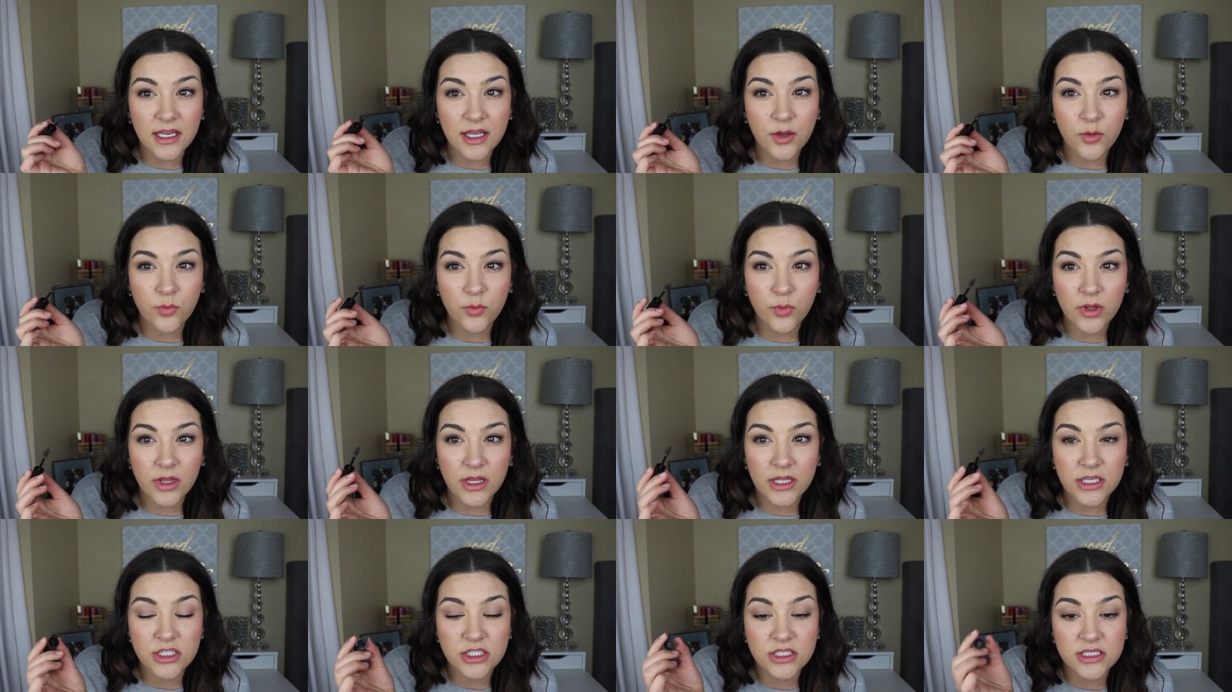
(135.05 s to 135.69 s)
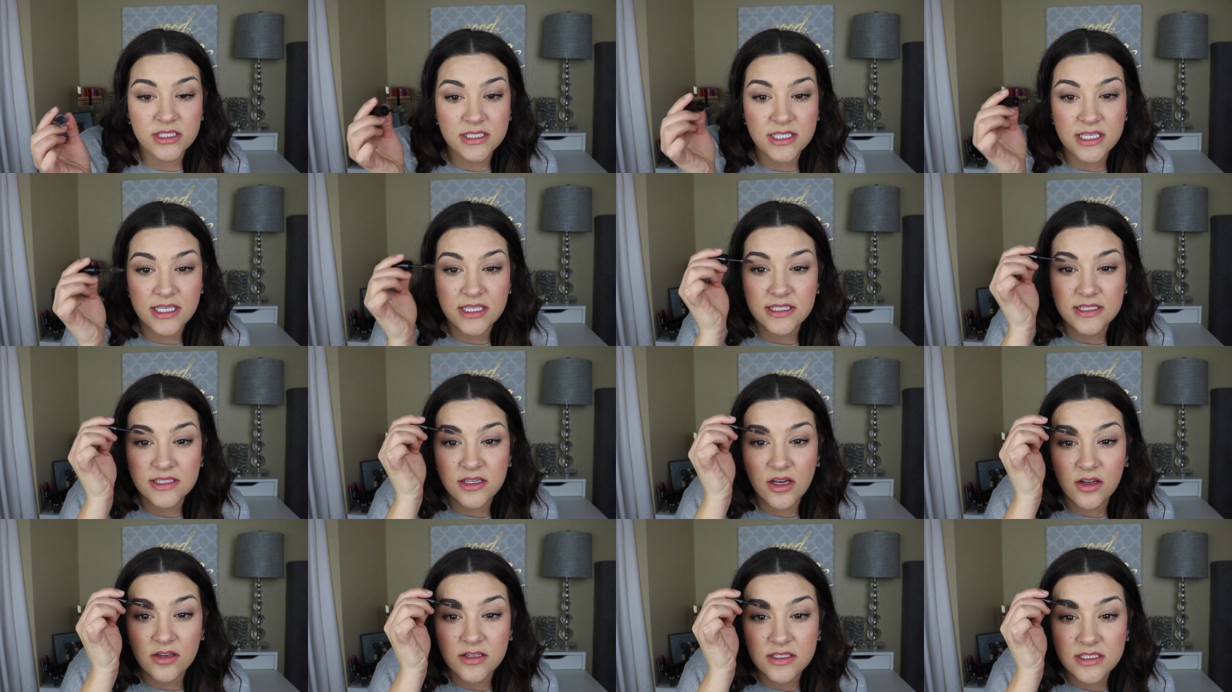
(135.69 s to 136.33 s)
It really just
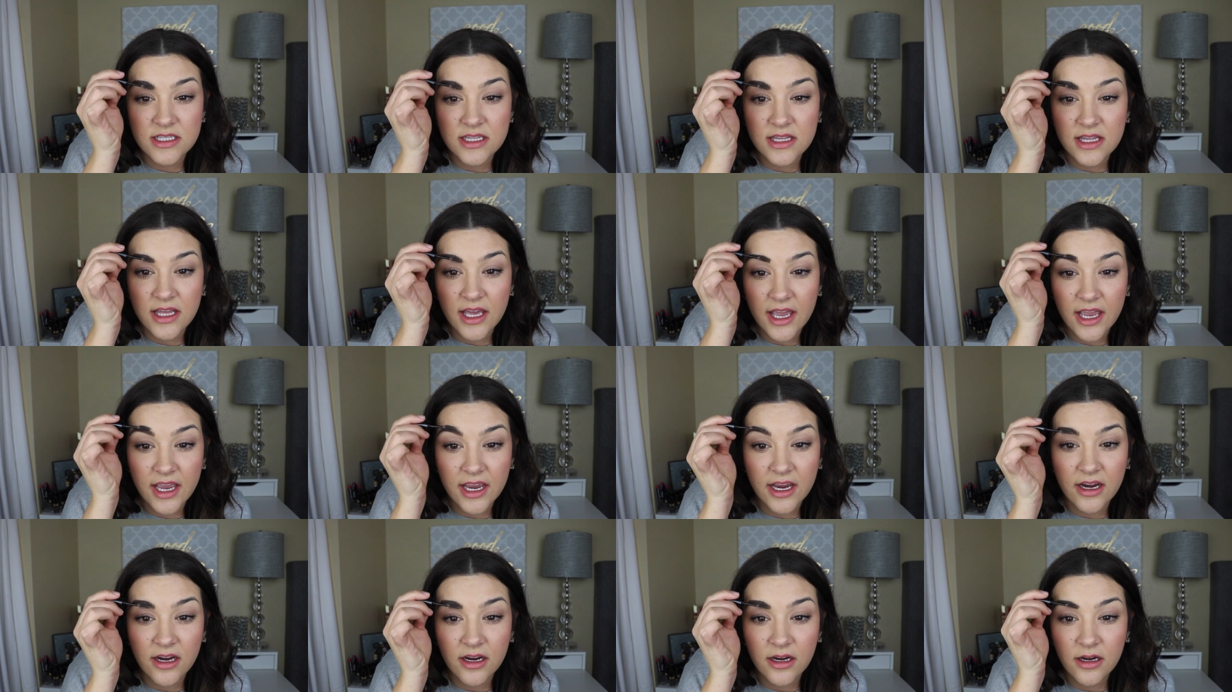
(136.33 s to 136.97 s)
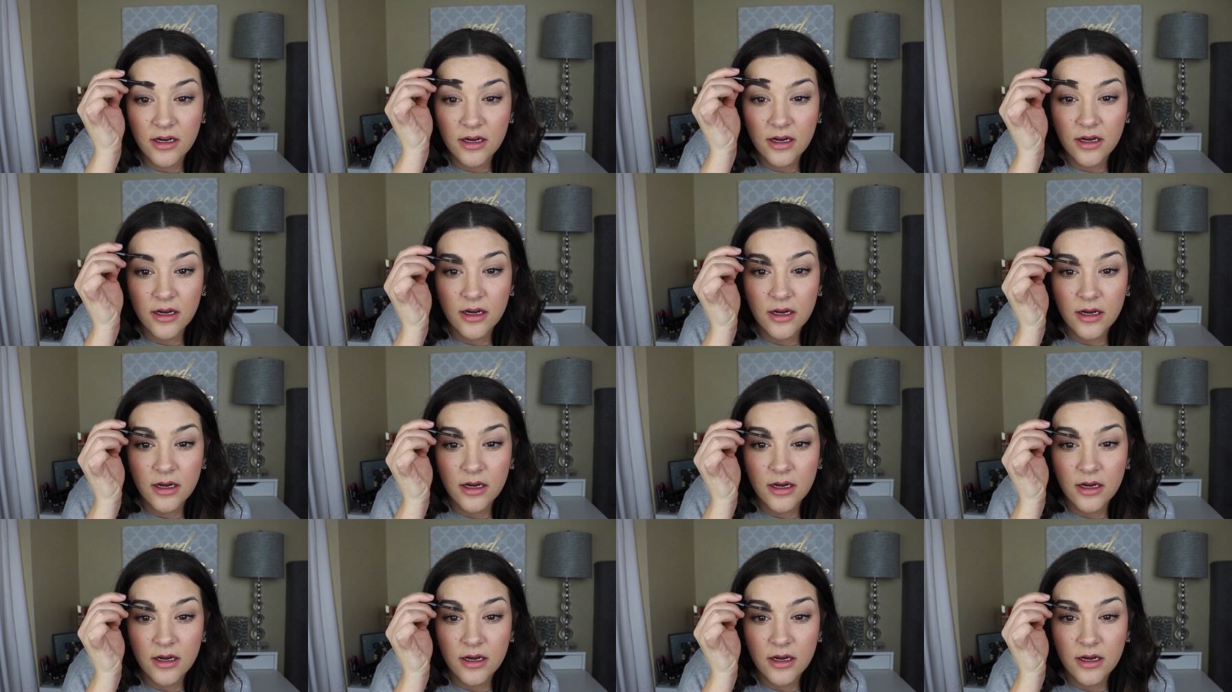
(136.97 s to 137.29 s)
tints onto the hair.